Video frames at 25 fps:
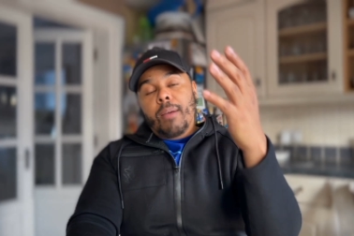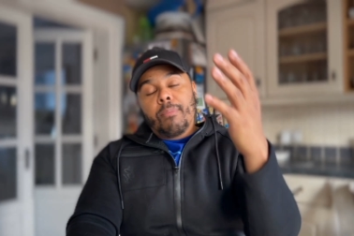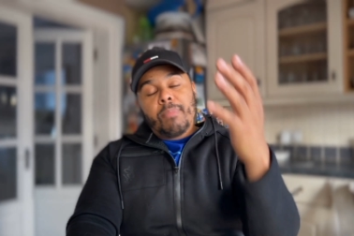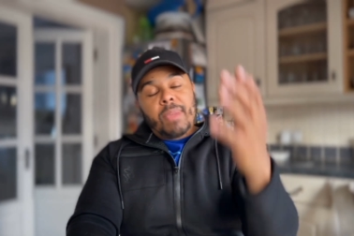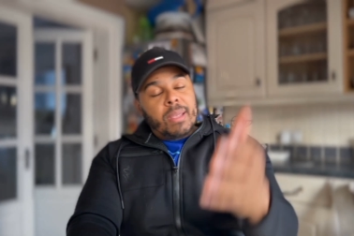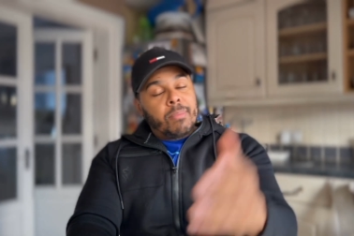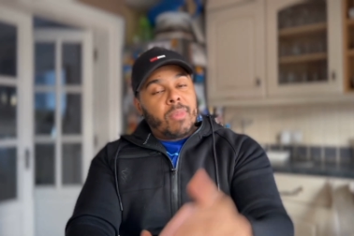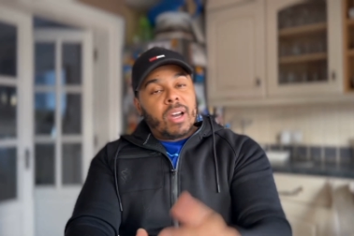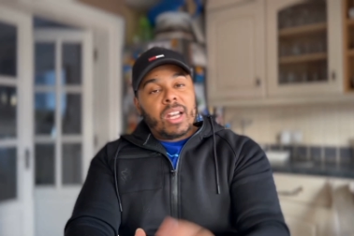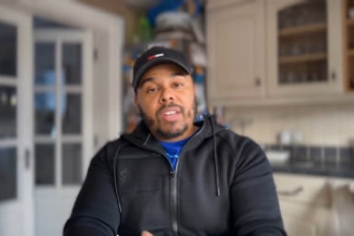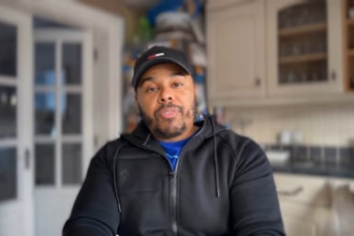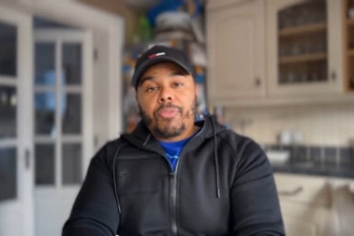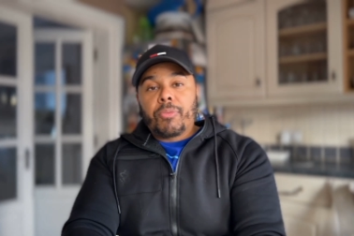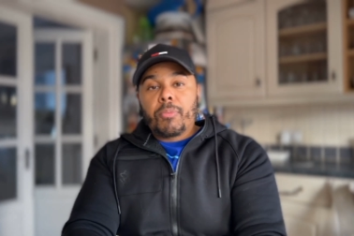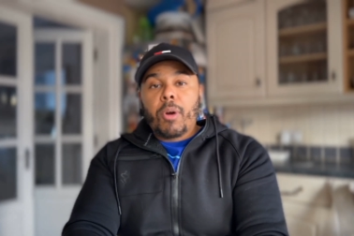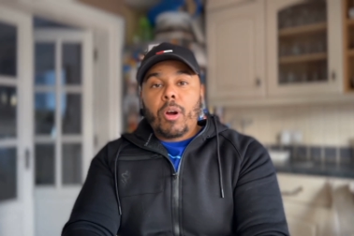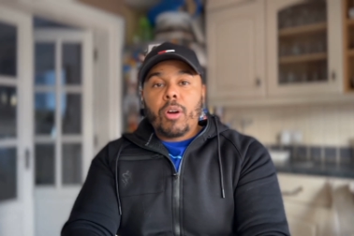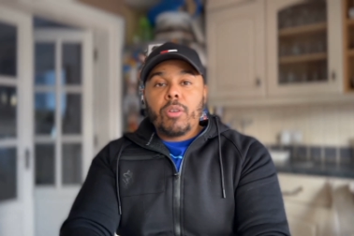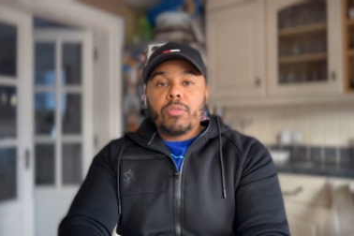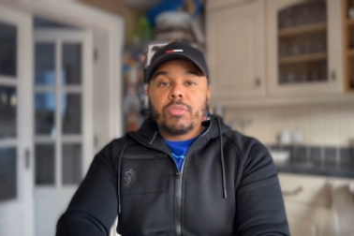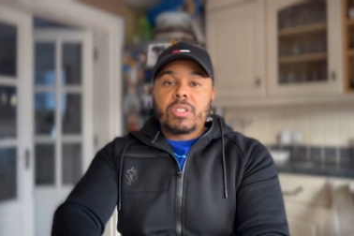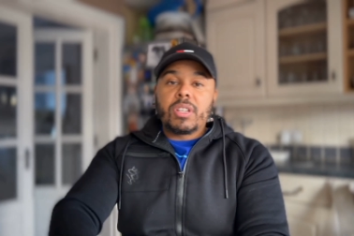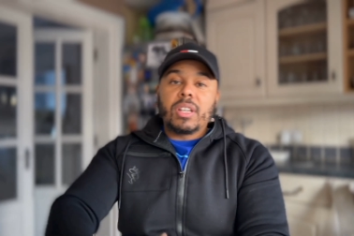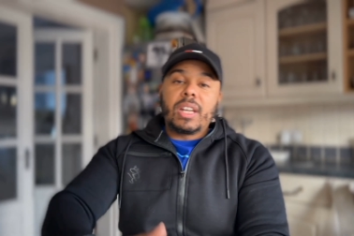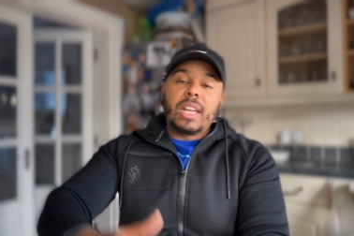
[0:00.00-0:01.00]
make money from
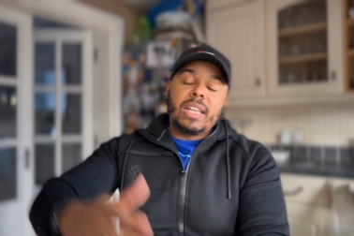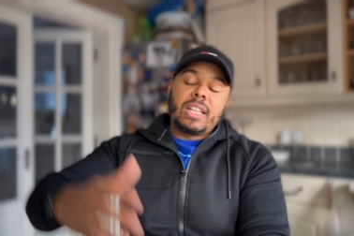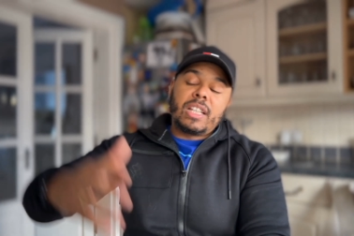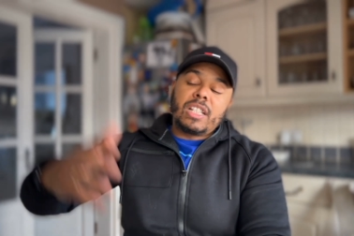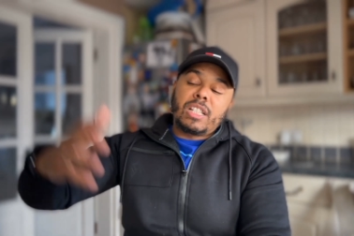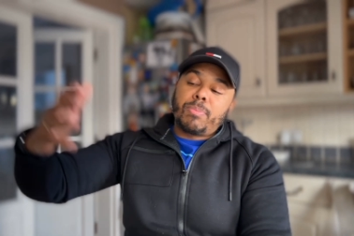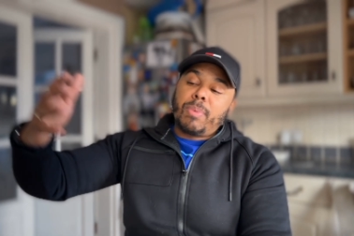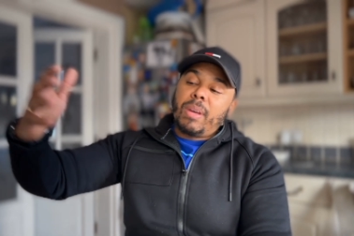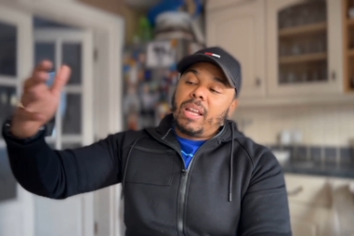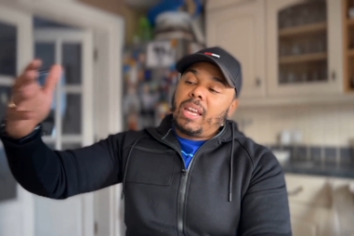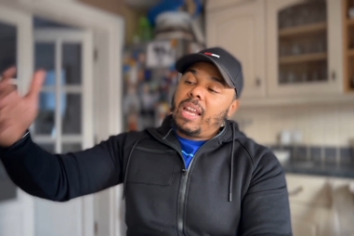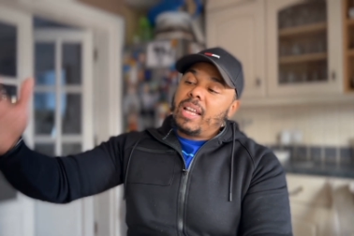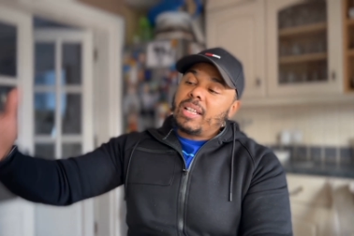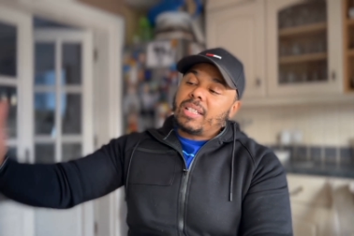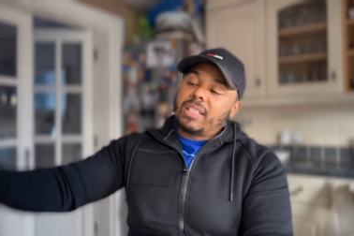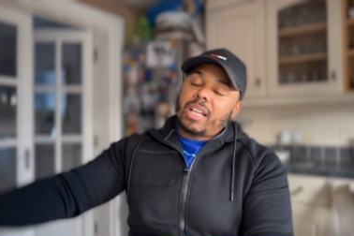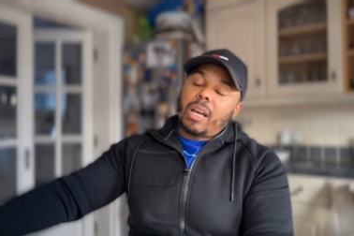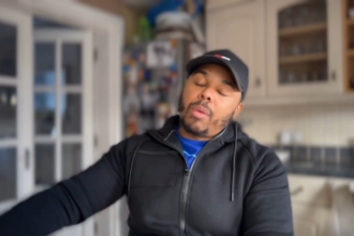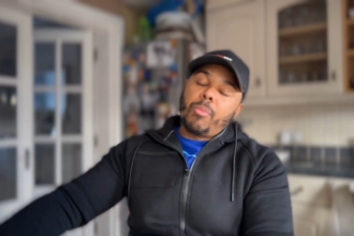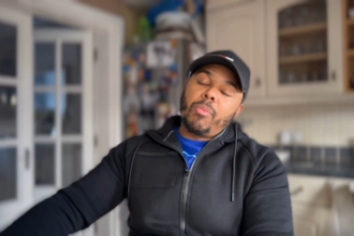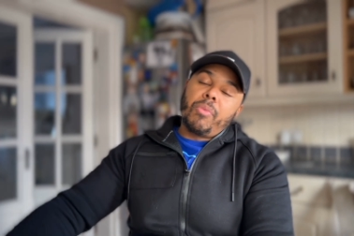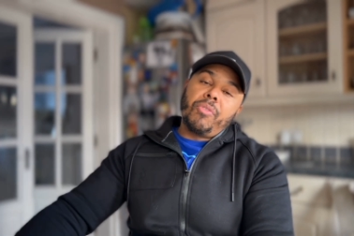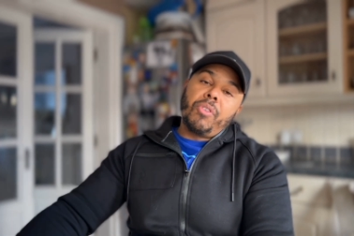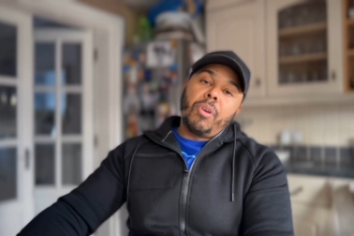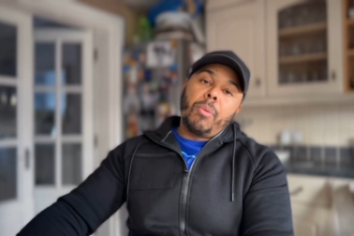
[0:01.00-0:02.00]
home so that you can spend less
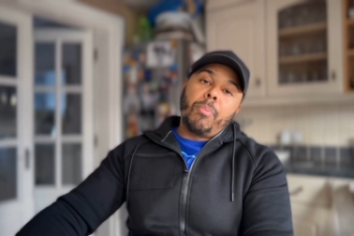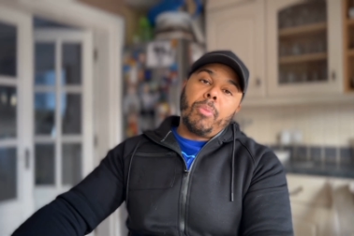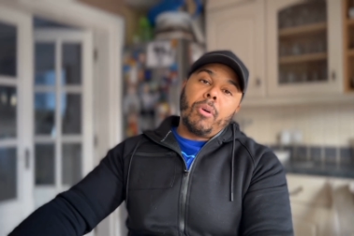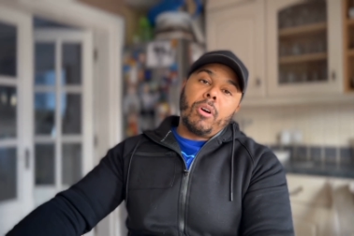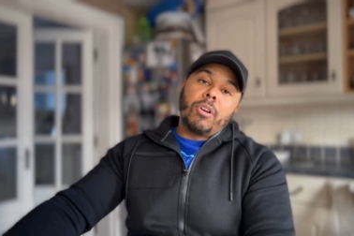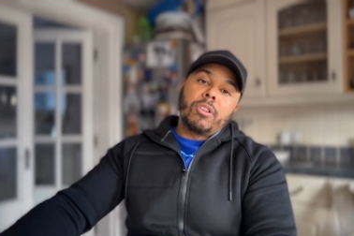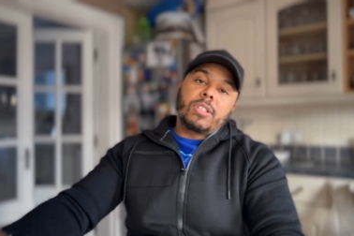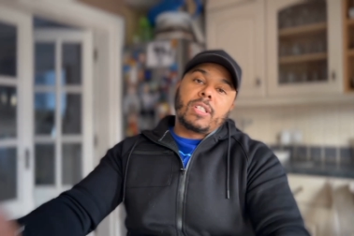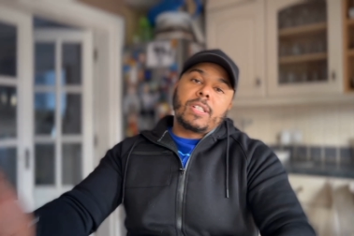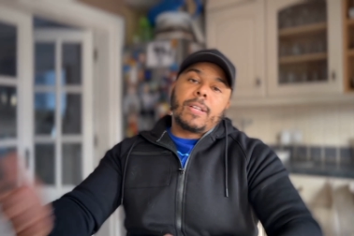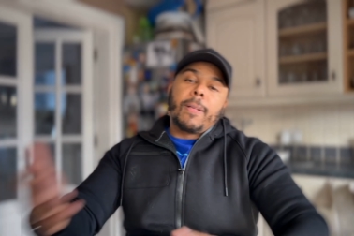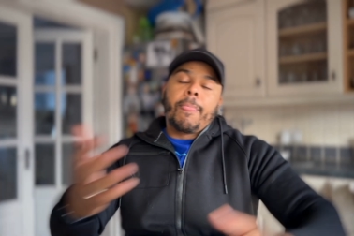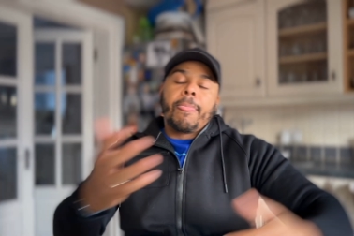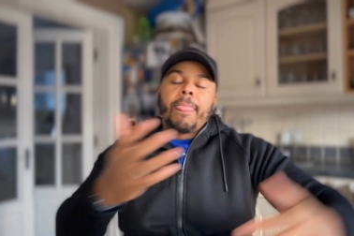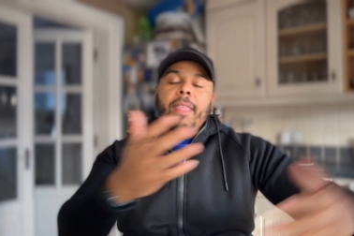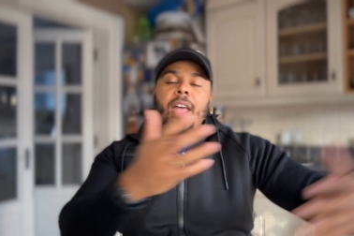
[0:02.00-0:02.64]
time with your boss